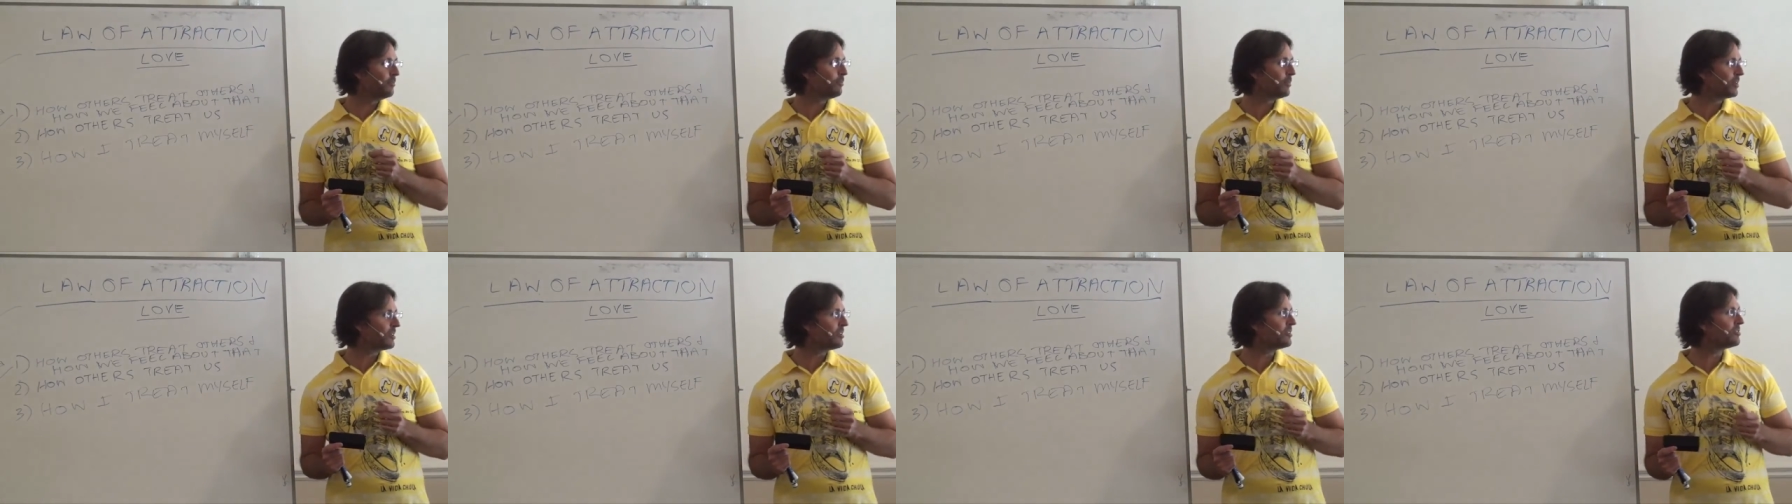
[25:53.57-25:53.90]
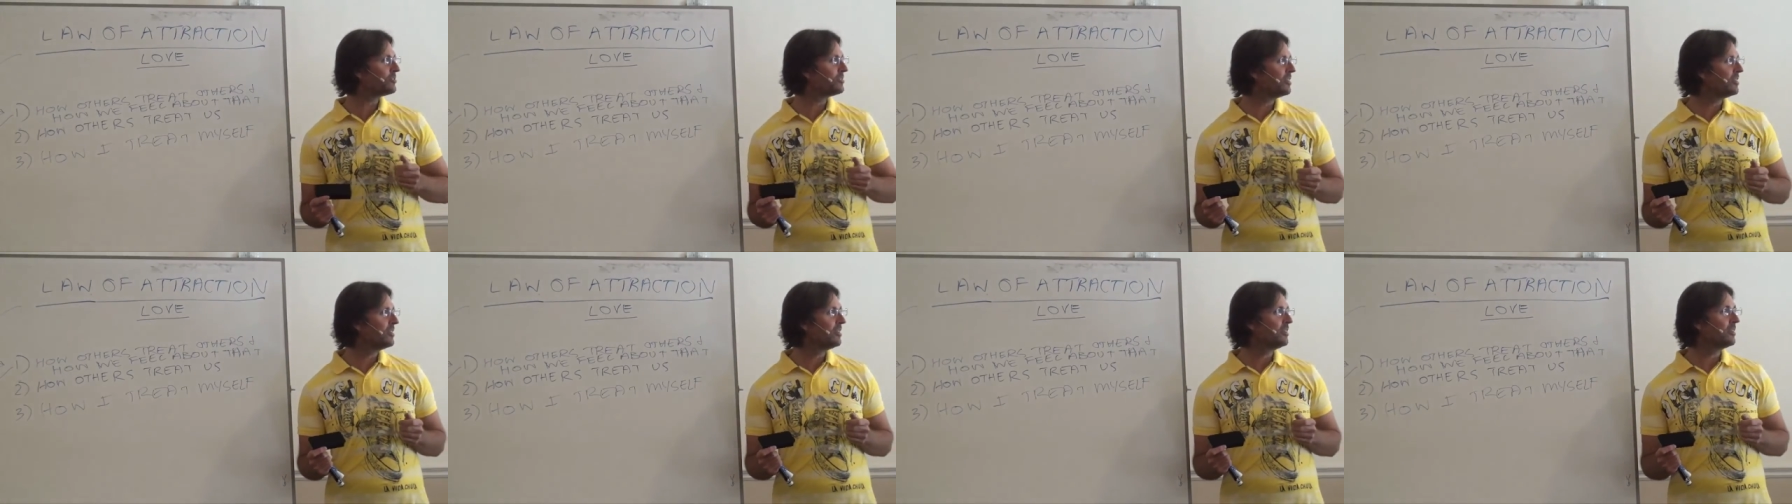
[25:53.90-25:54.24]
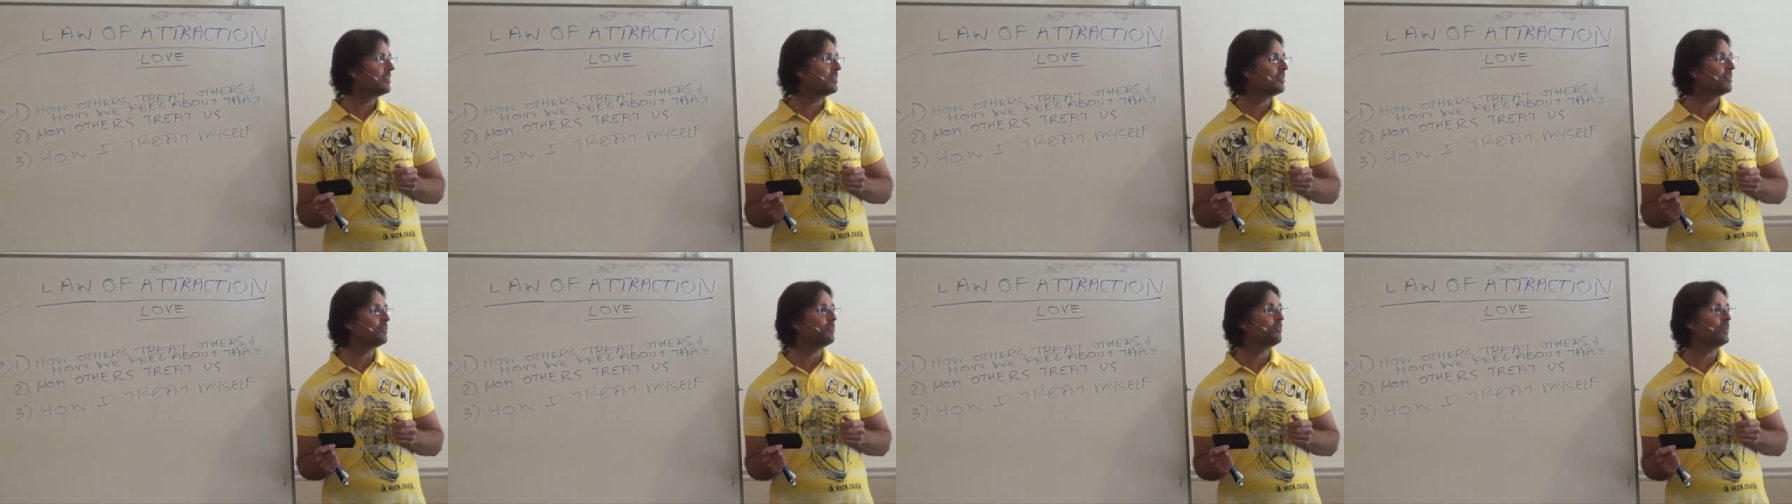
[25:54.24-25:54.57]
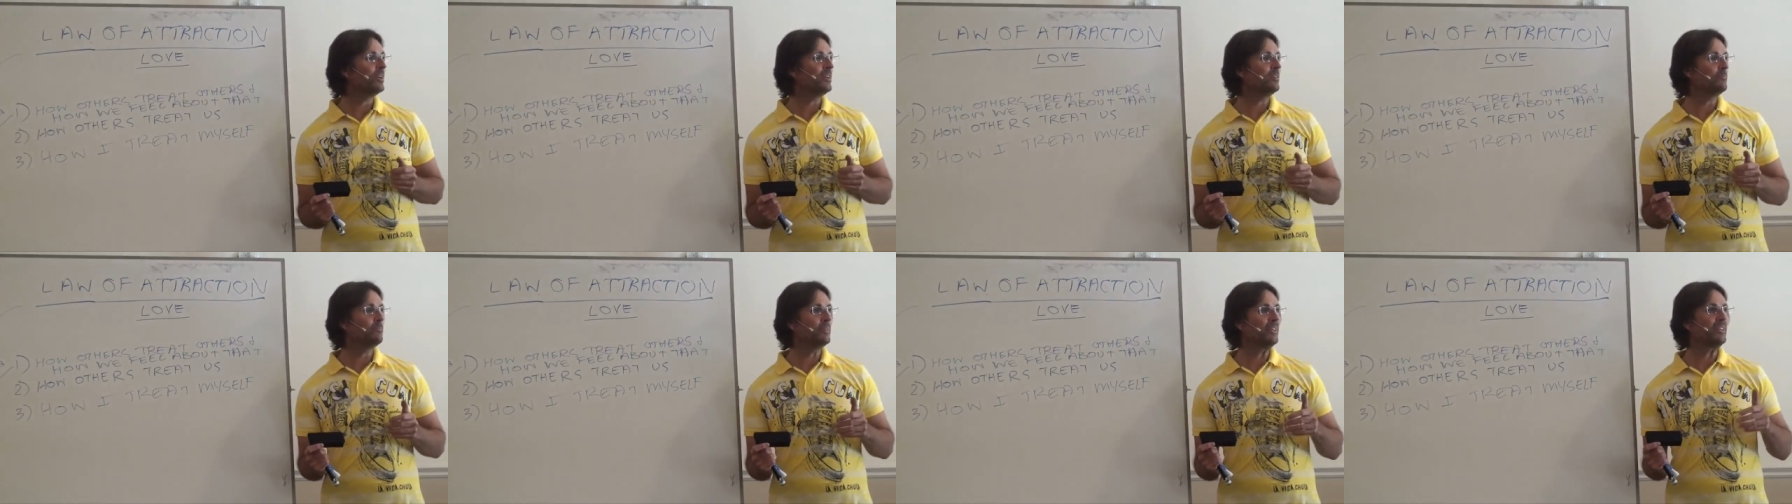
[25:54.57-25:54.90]
because
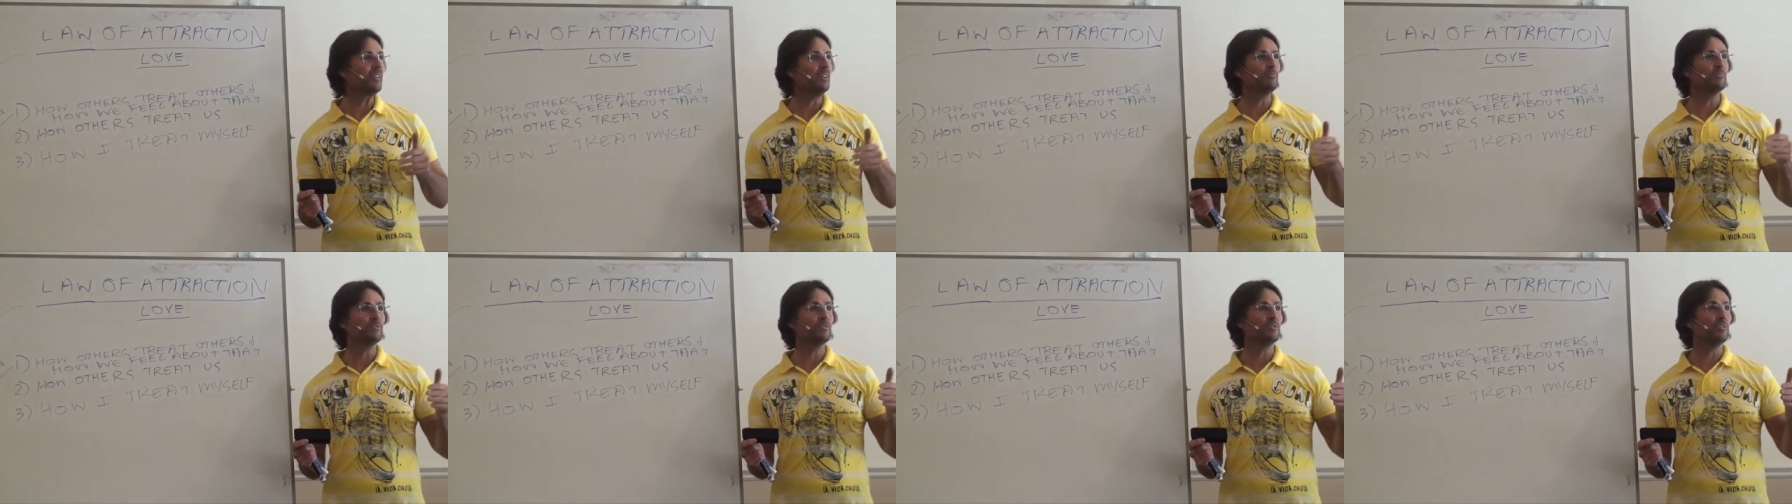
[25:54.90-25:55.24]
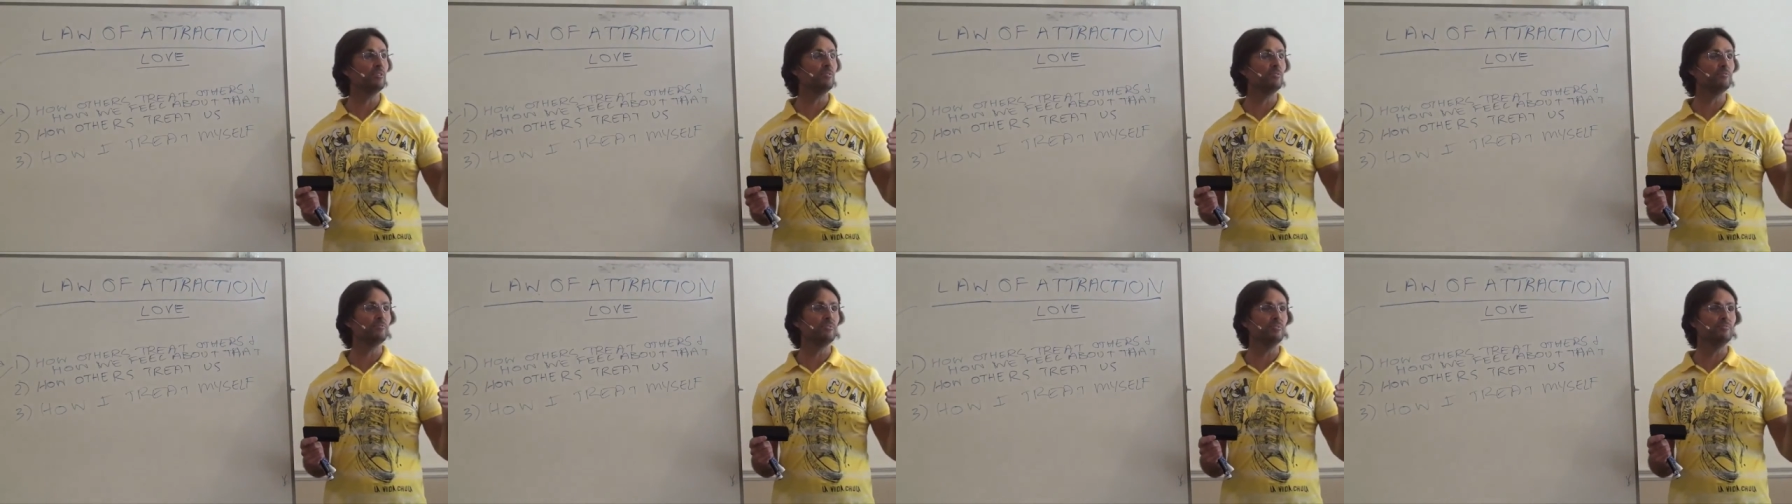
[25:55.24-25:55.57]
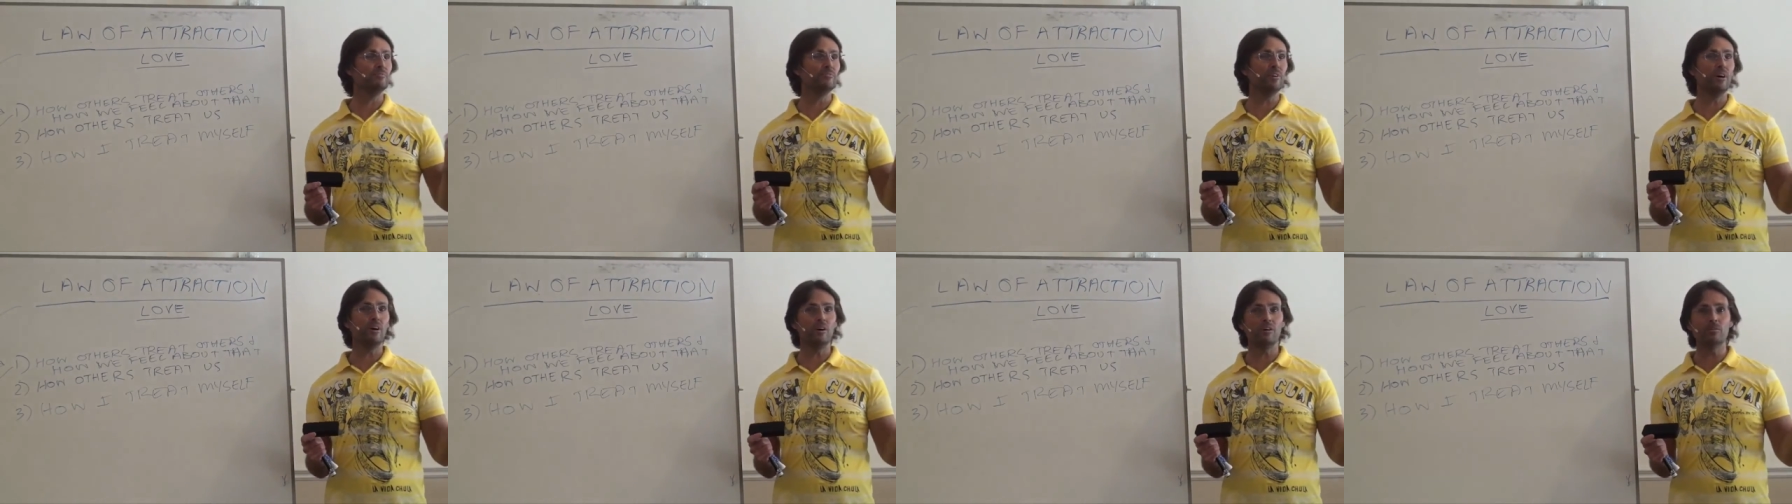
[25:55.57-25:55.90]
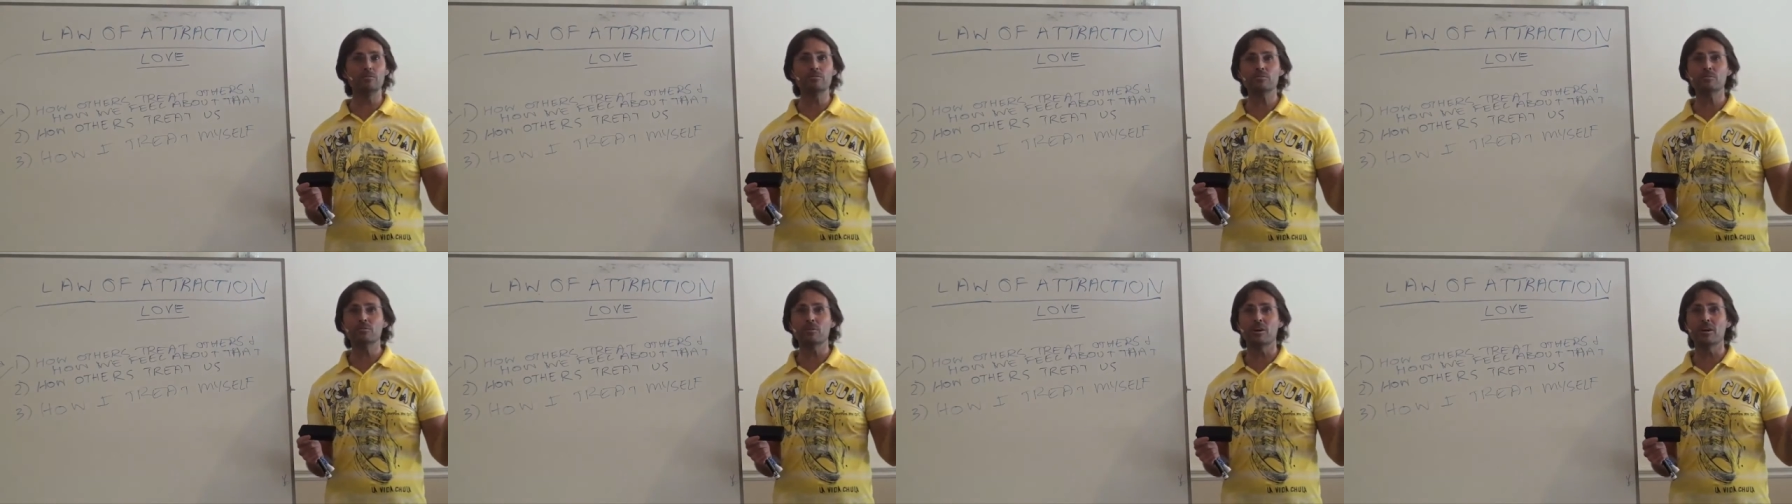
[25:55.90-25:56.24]
we become self
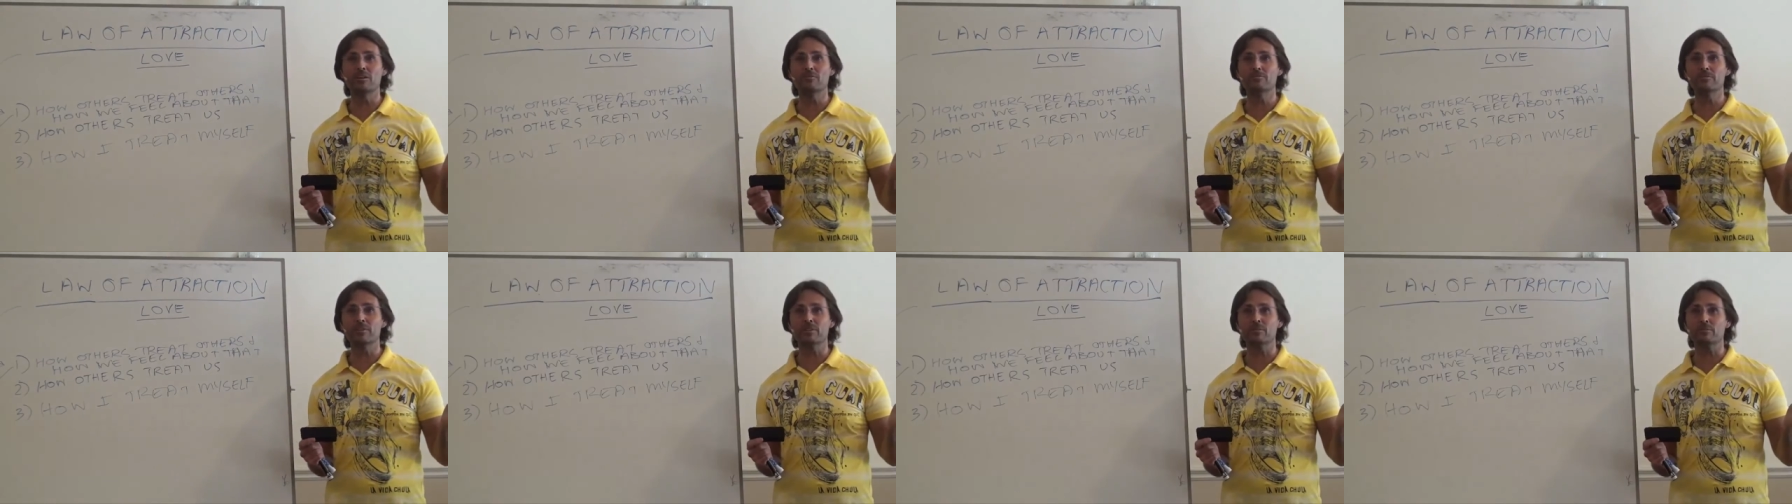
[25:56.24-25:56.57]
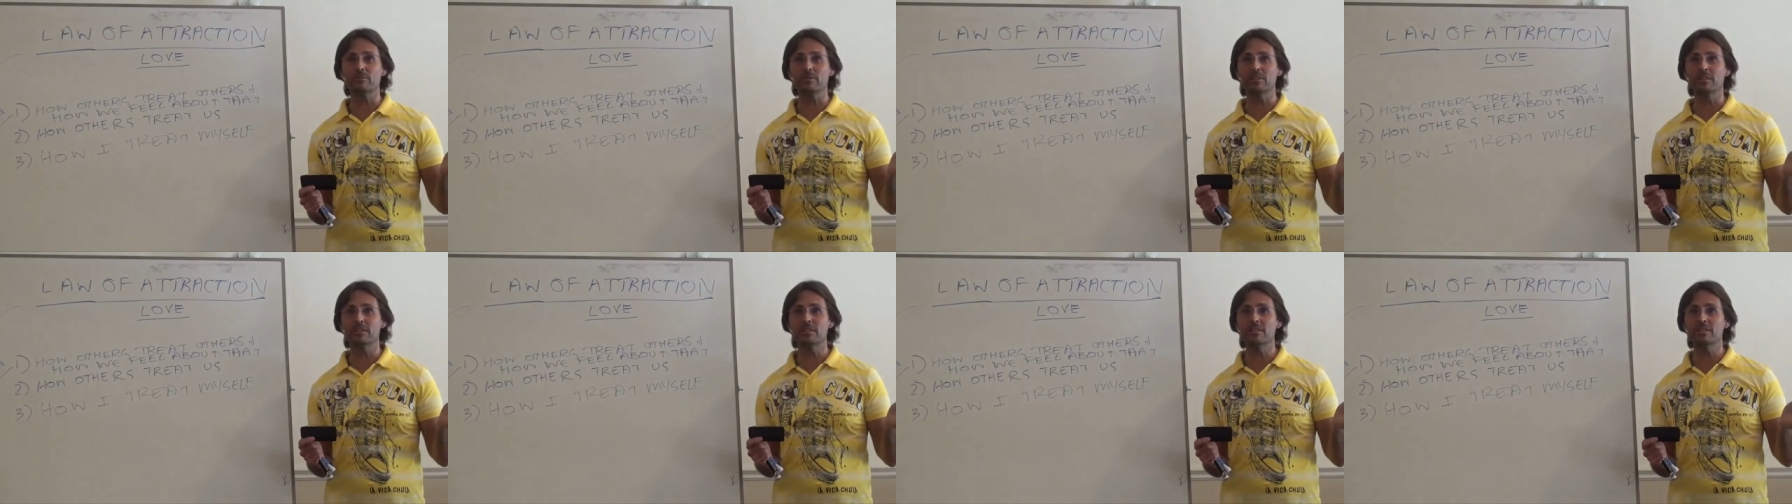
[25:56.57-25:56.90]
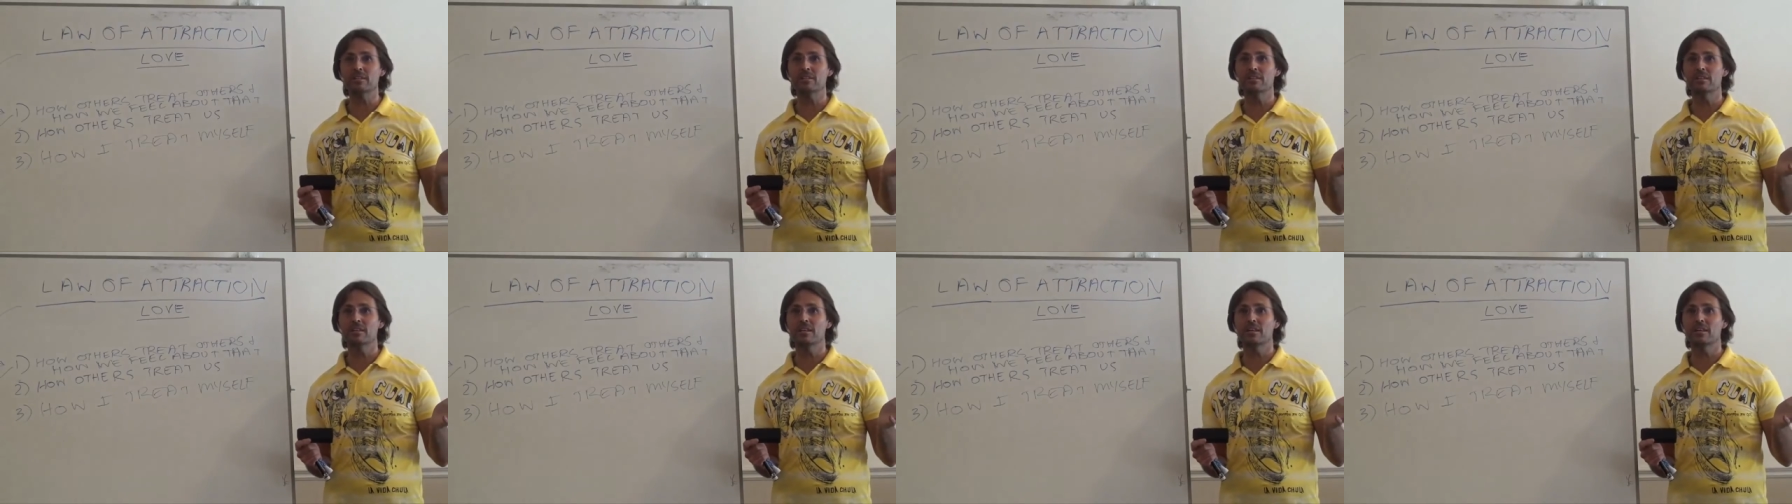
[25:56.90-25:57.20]
involved quite frequently.